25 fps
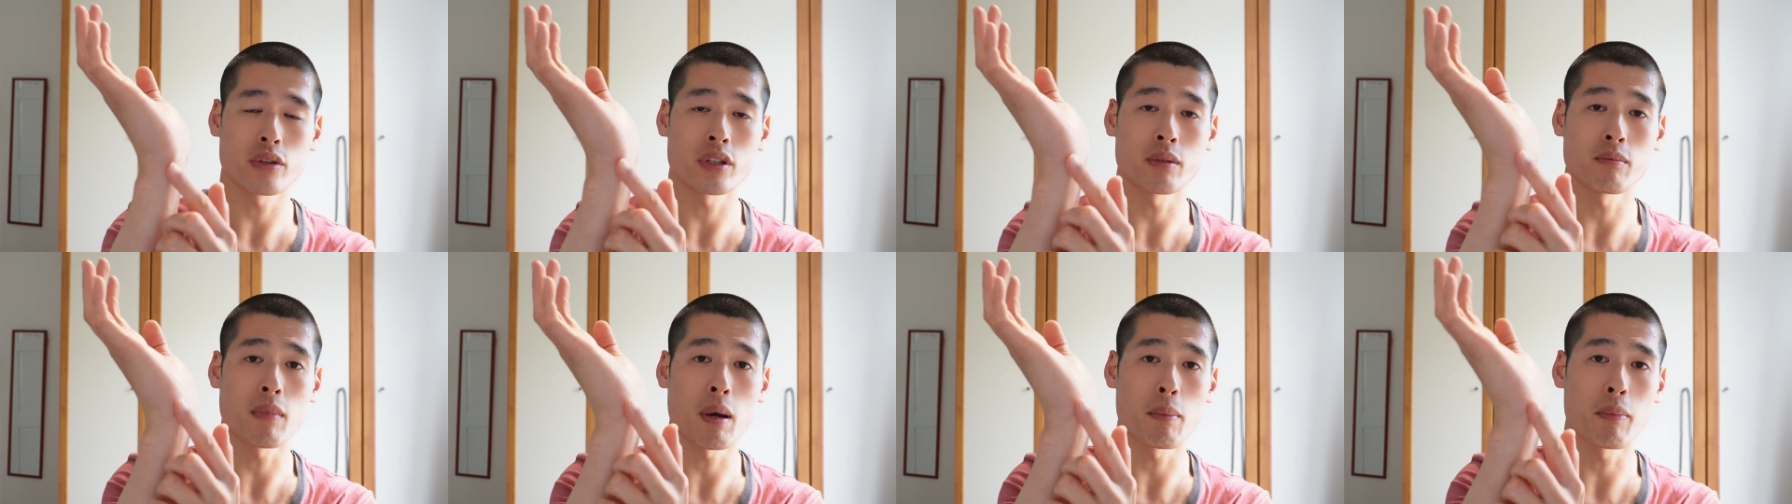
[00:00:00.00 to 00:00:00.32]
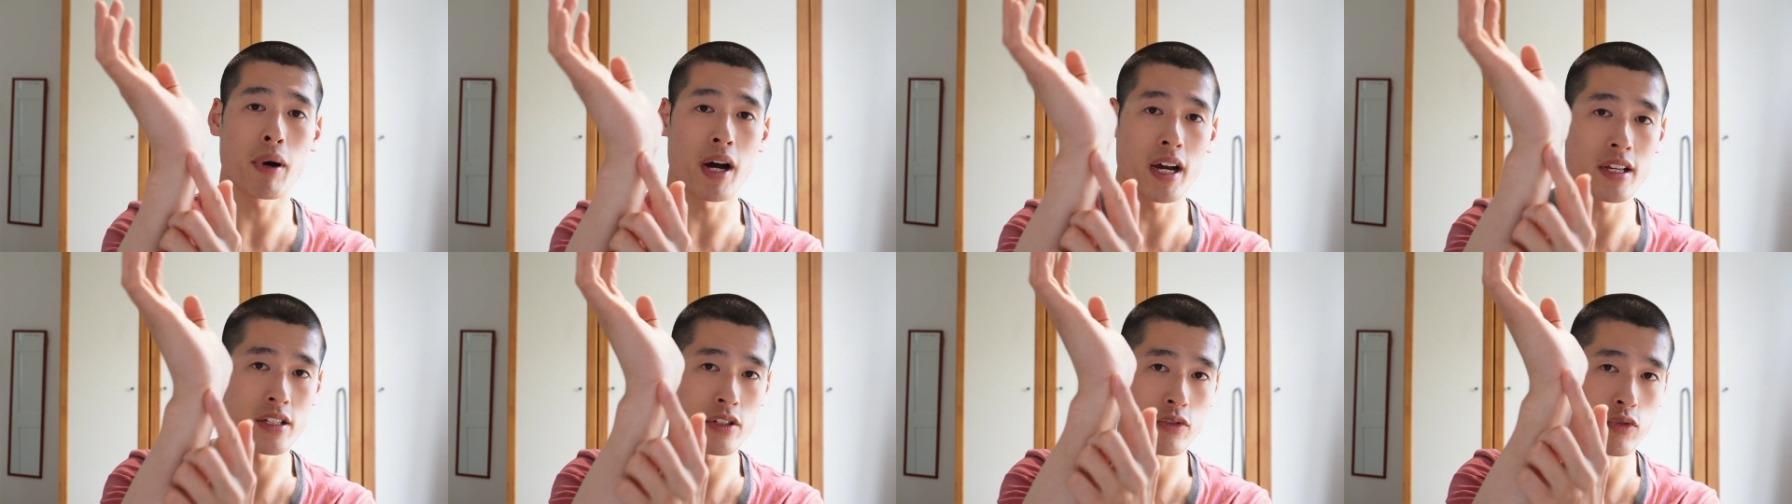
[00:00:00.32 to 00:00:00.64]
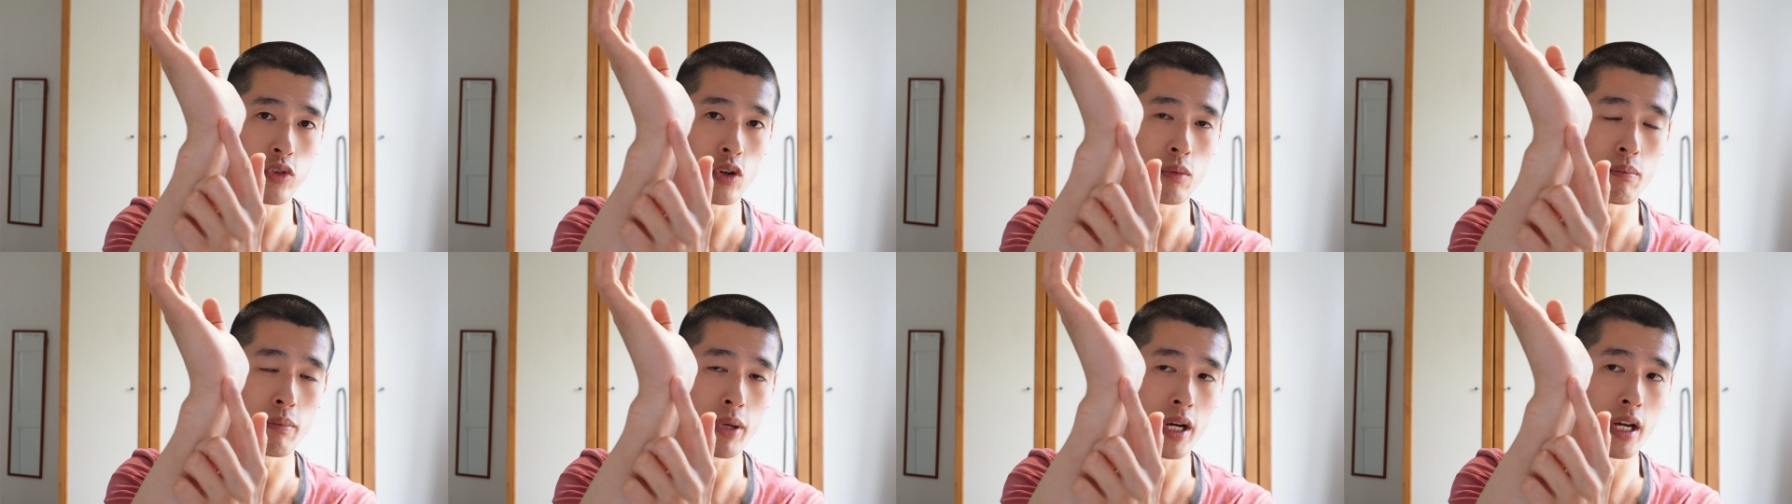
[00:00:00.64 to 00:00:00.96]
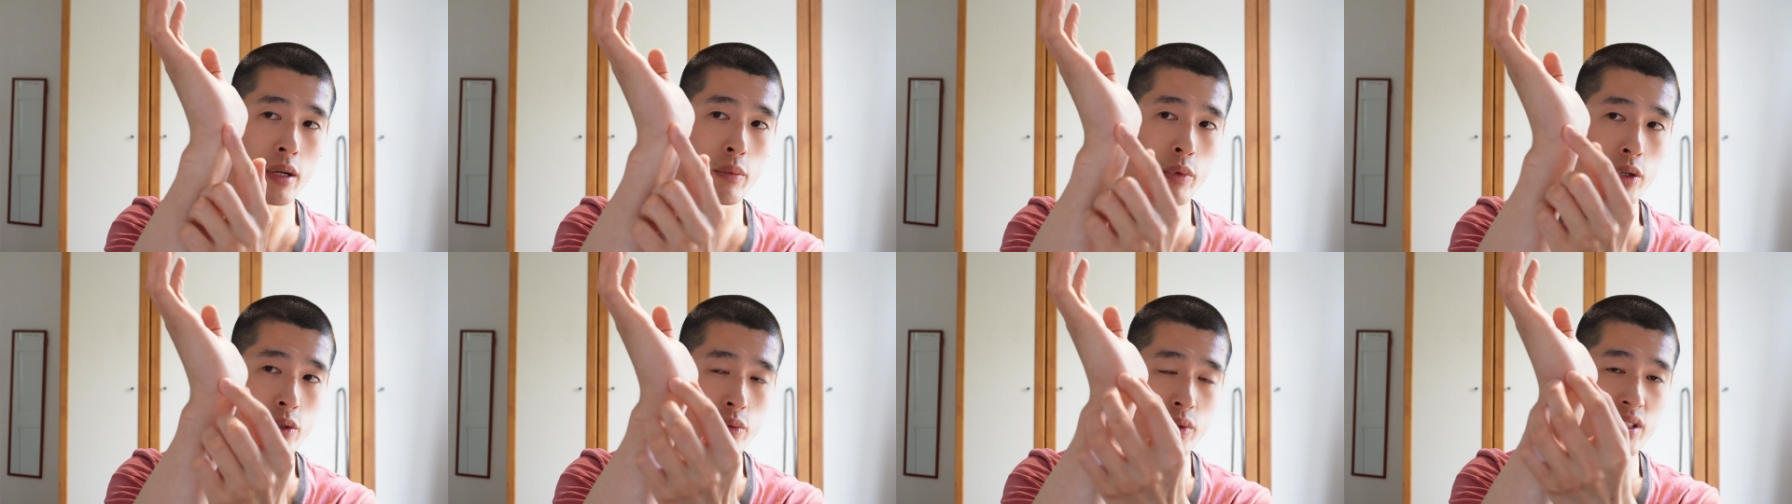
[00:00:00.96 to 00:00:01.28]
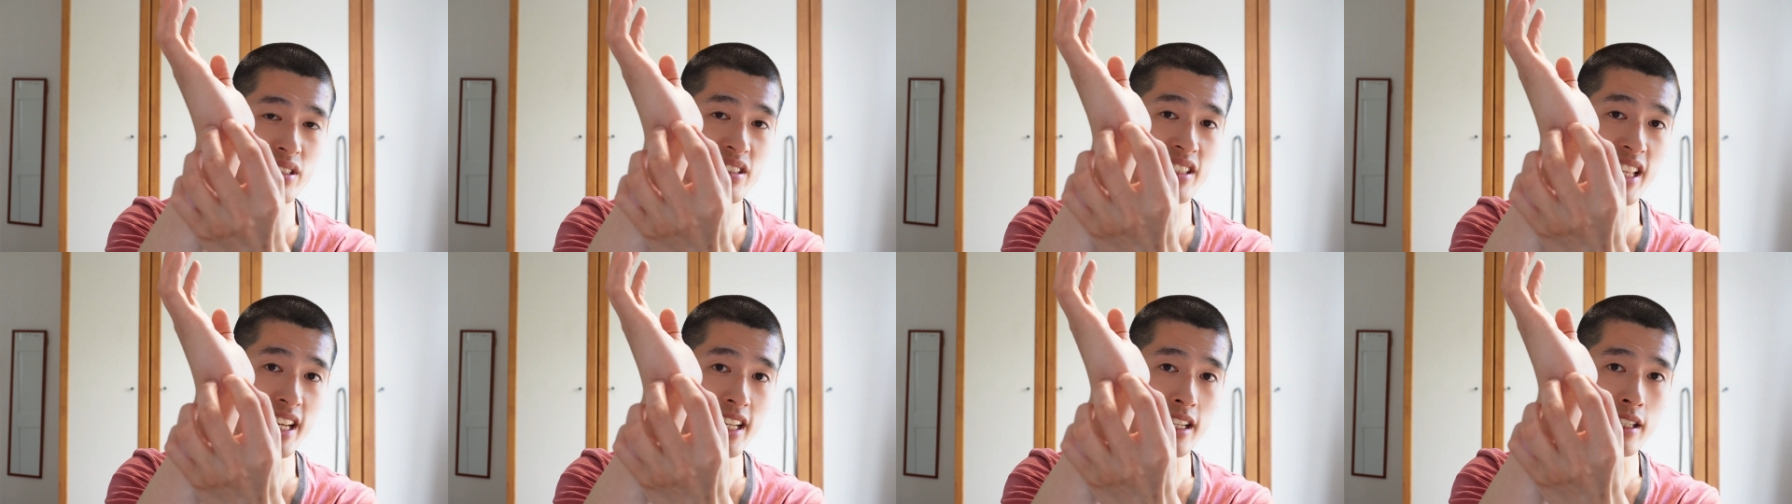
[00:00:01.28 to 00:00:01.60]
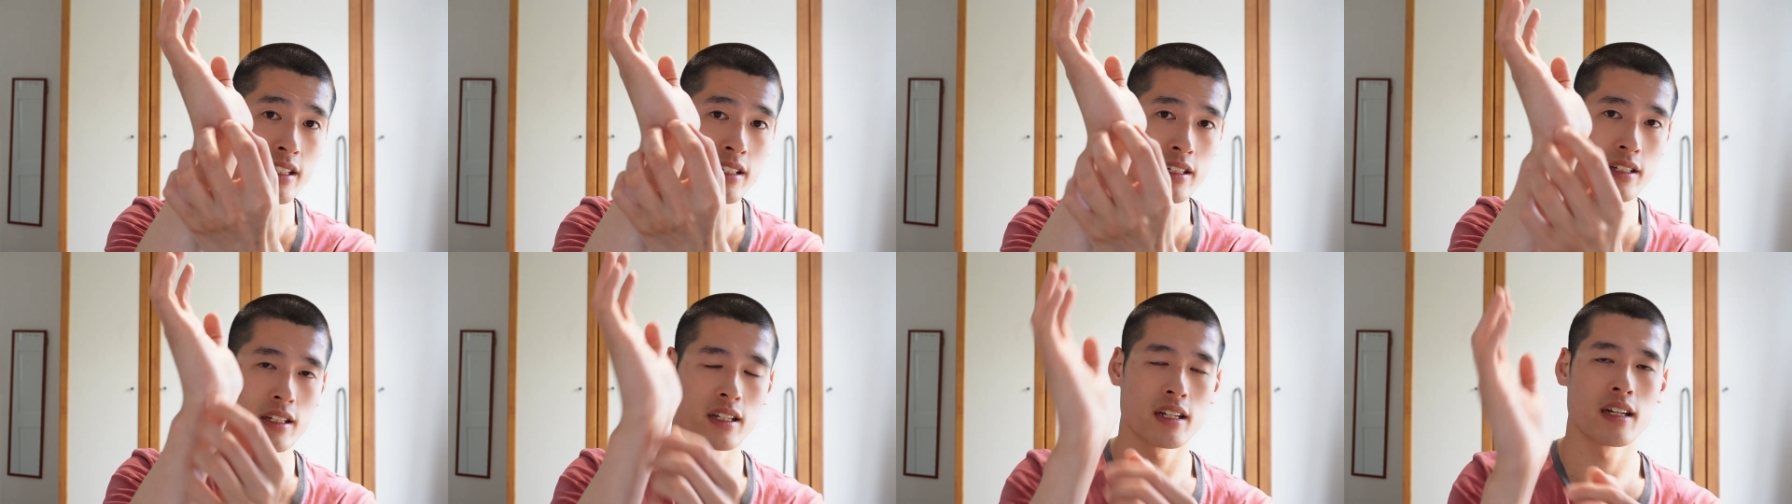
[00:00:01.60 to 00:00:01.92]
them my pisiform bone, which was
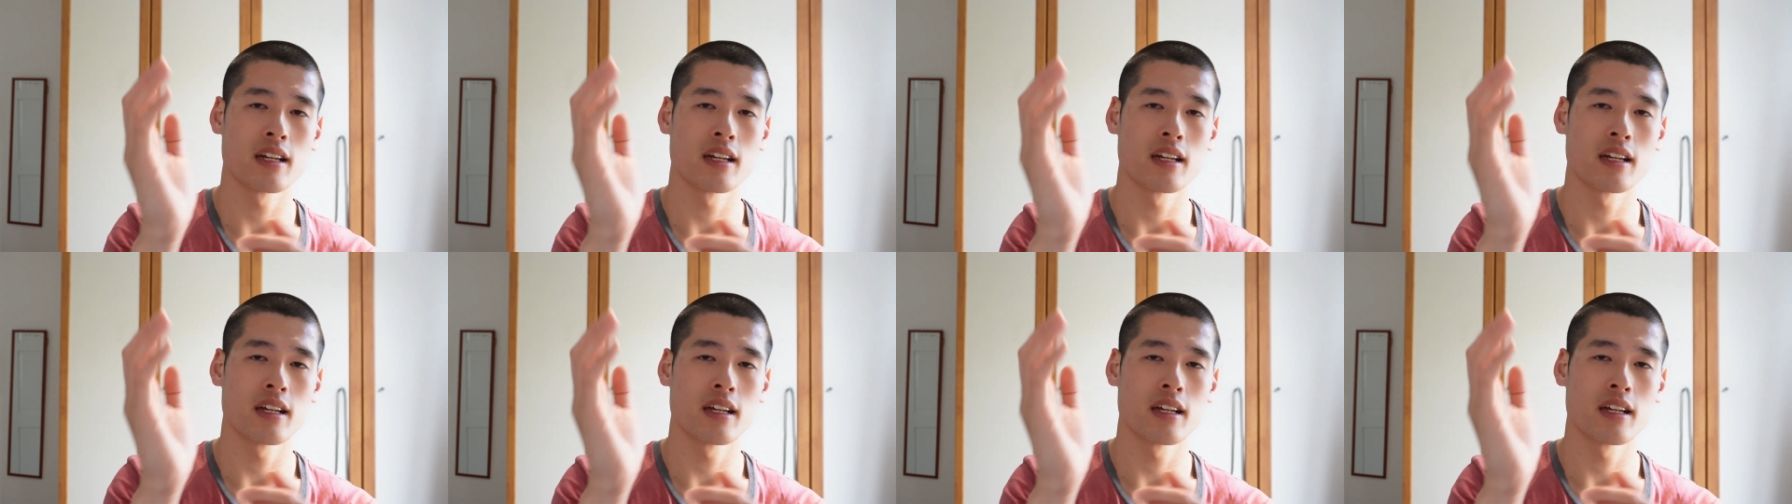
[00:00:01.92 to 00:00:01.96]
thickened.